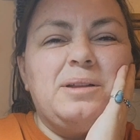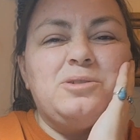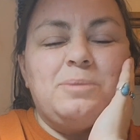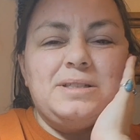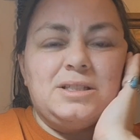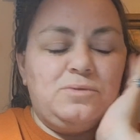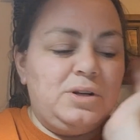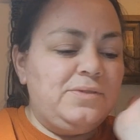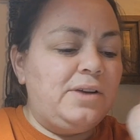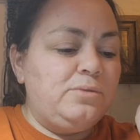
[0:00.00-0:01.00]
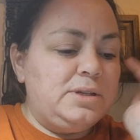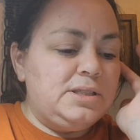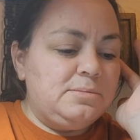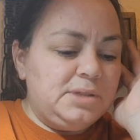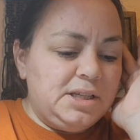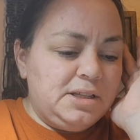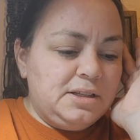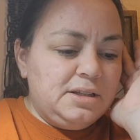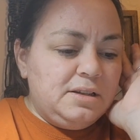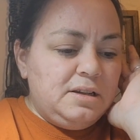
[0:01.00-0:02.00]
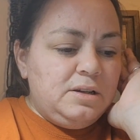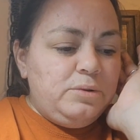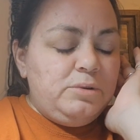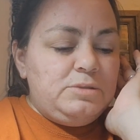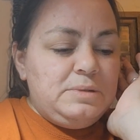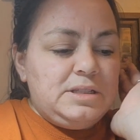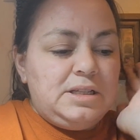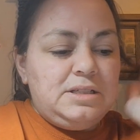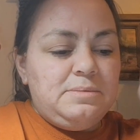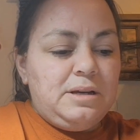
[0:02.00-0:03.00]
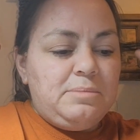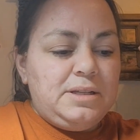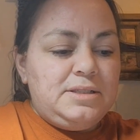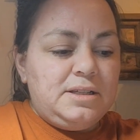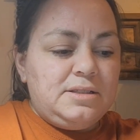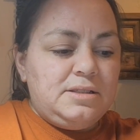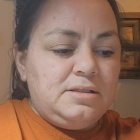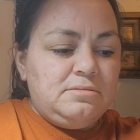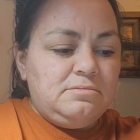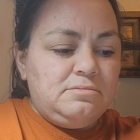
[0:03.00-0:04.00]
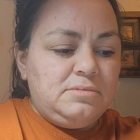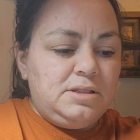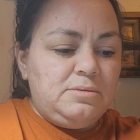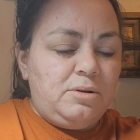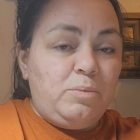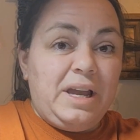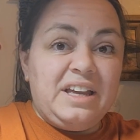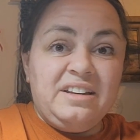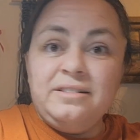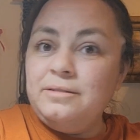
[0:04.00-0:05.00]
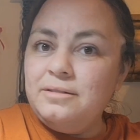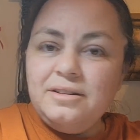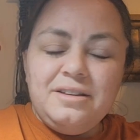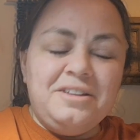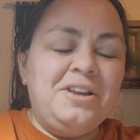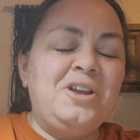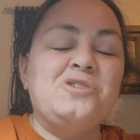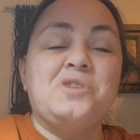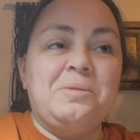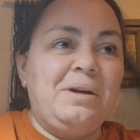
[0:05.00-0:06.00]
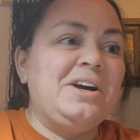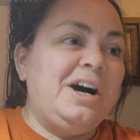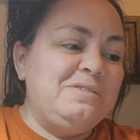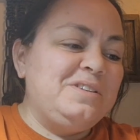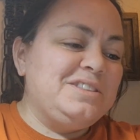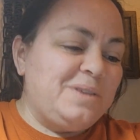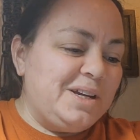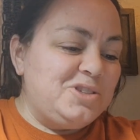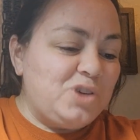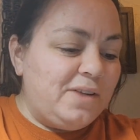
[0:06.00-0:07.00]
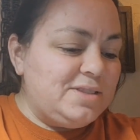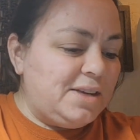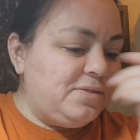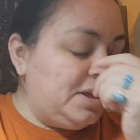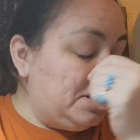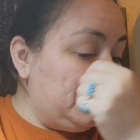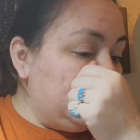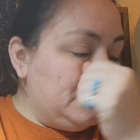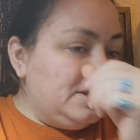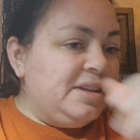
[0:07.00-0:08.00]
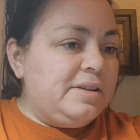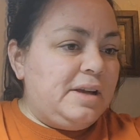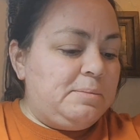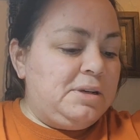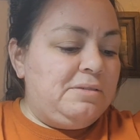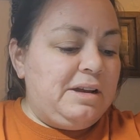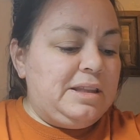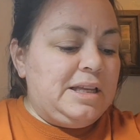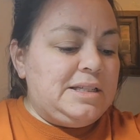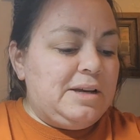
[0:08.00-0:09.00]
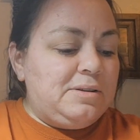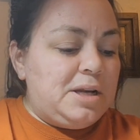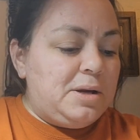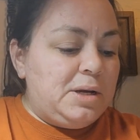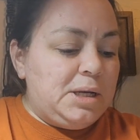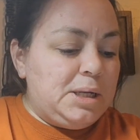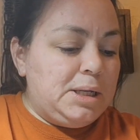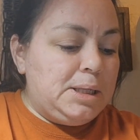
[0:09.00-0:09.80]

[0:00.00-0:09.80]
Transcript: I need to be out the door by 6:45 reasonably, which means I need to be up by 6 to awaken and drink my coffee so I can drive safely. I'm gonna write that down.